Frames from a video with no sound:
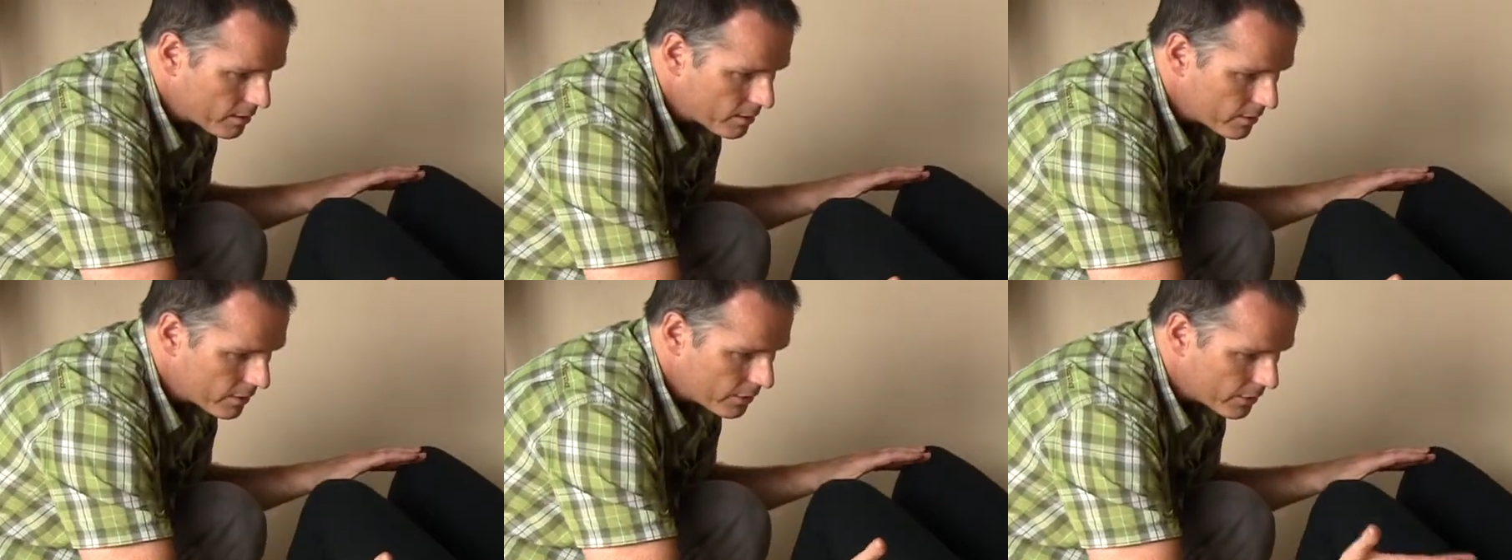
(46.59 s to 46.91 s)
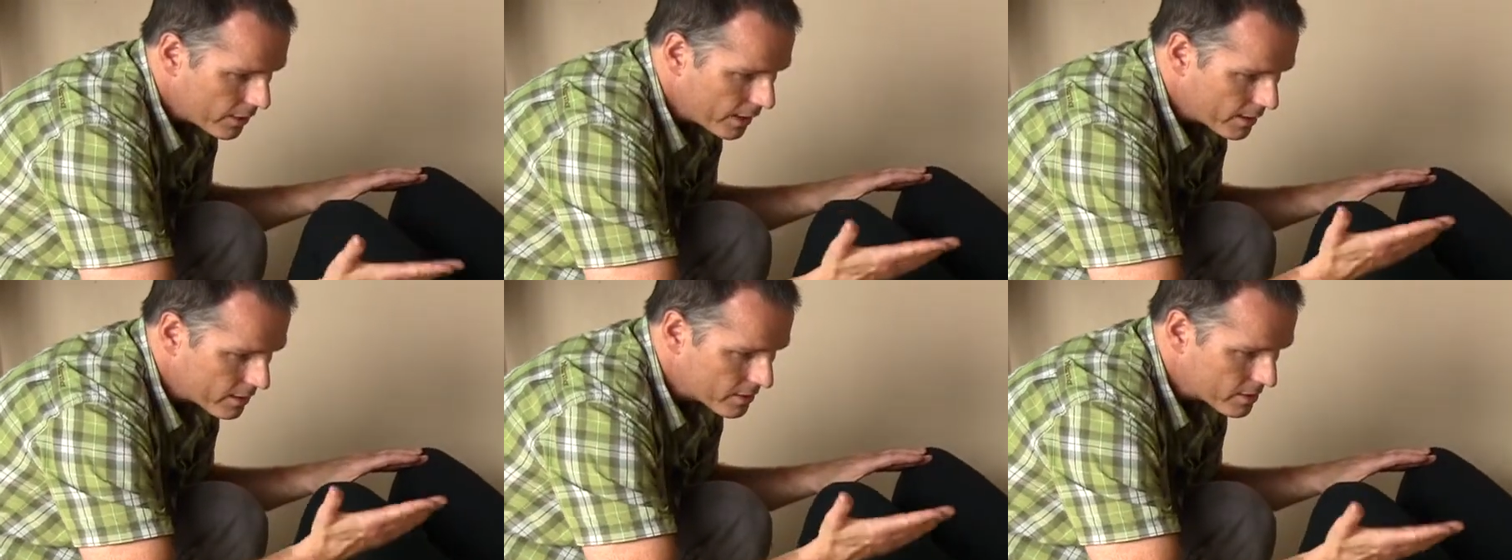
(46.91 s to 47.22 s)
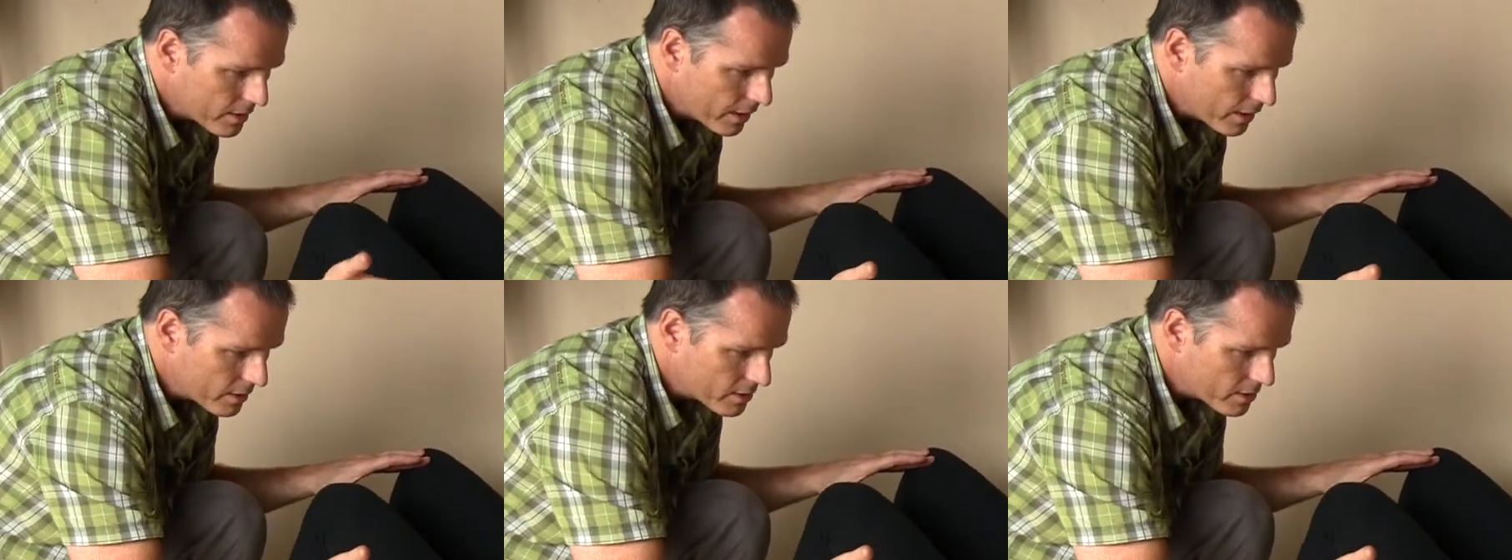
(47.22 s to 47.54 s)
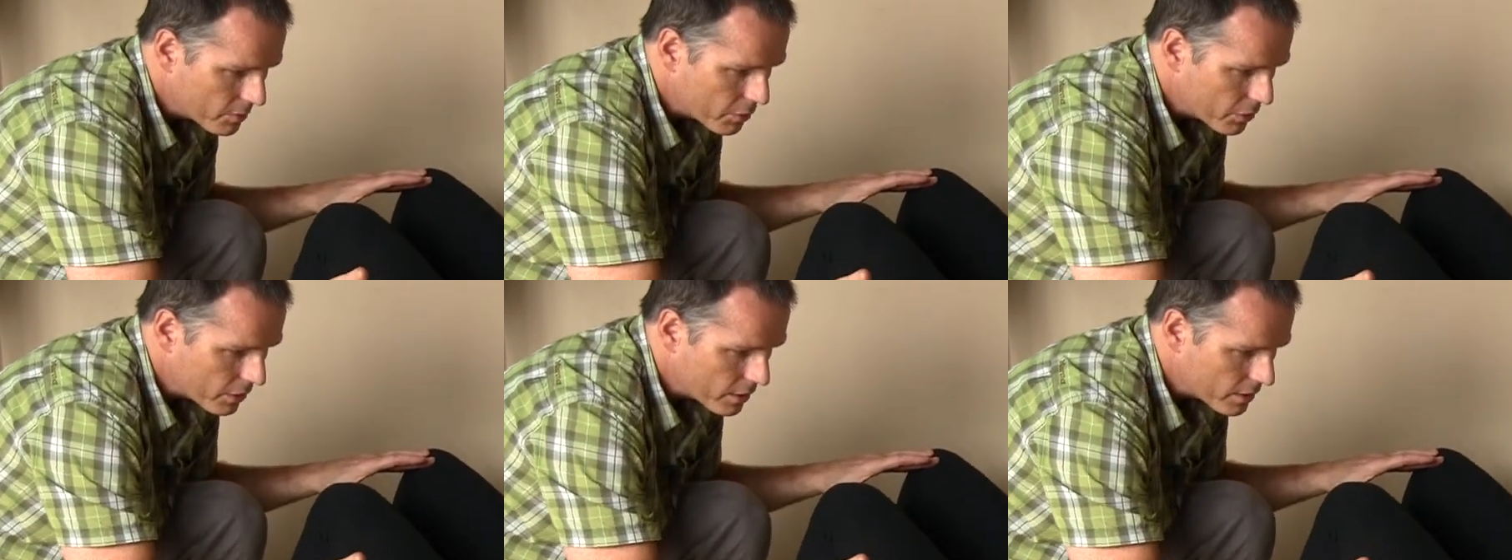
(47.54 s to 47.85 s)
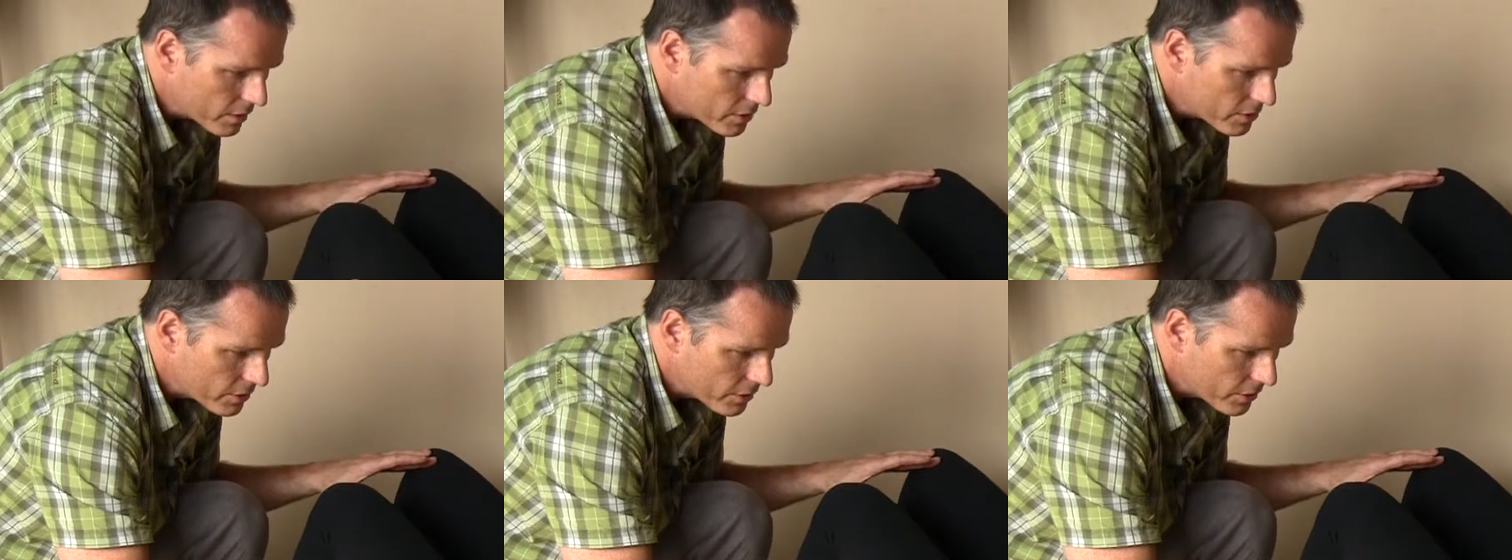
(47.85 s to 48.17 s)
Your head is staying
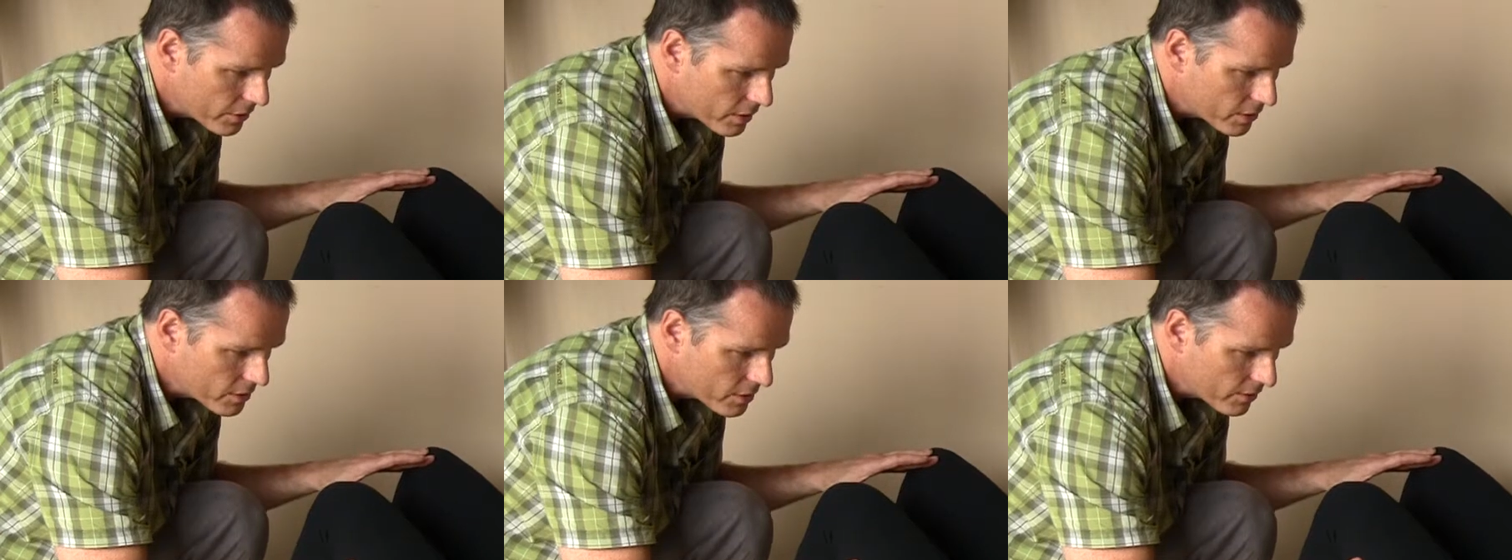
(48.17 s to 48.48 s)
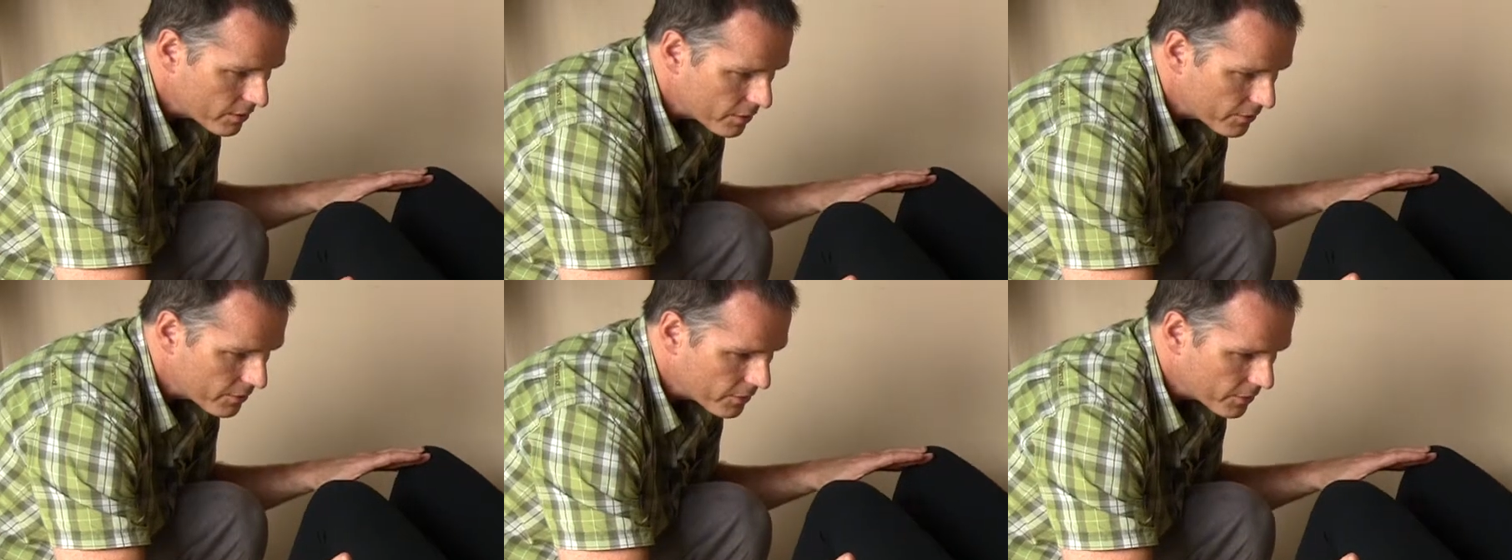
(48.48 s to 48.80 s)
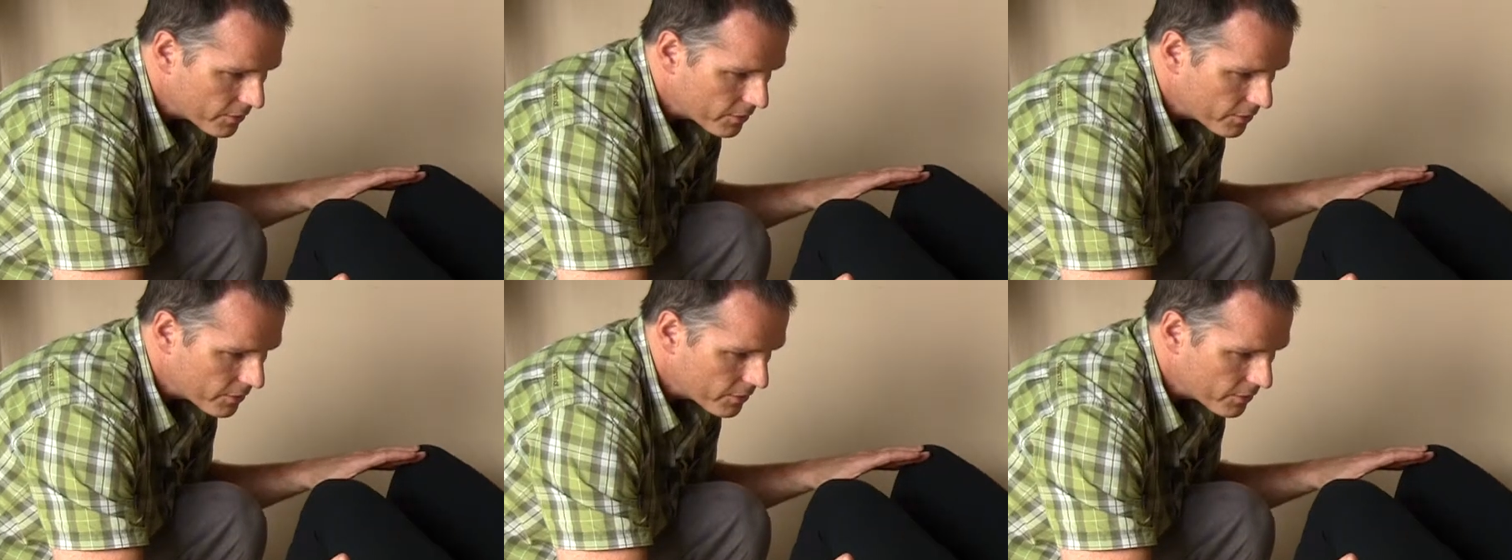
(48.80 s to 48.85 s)
supported, so if